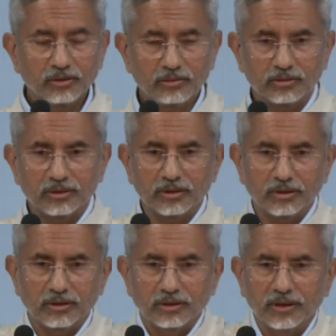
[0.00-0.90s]
you know,
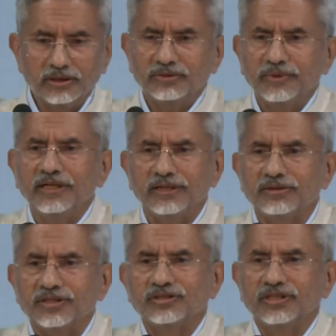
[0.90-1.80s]
it's a very
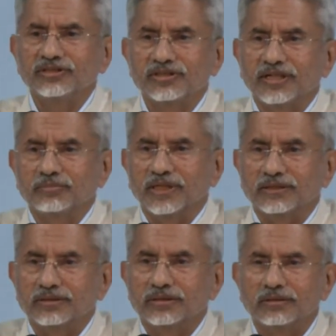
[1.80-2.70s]
interesting
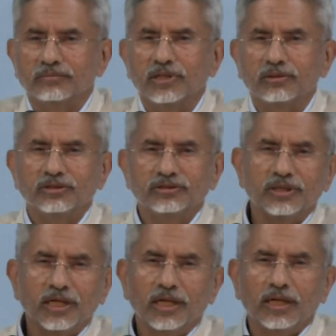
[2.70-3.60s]
statement
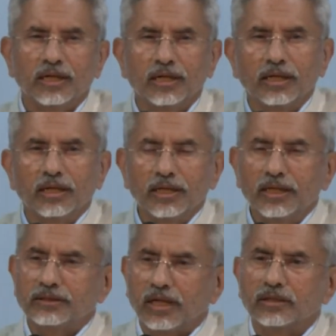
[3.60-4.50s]
because
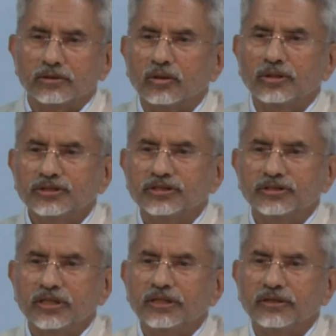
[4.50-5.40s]
it
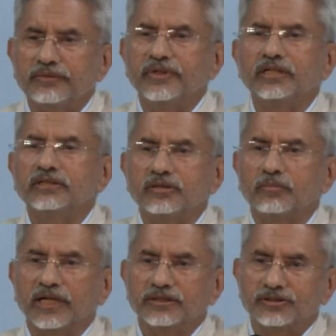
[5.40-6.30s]
unconsciously reveals
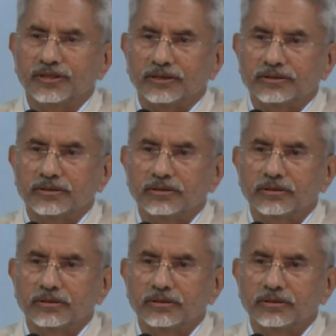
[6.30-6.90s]
a mindset.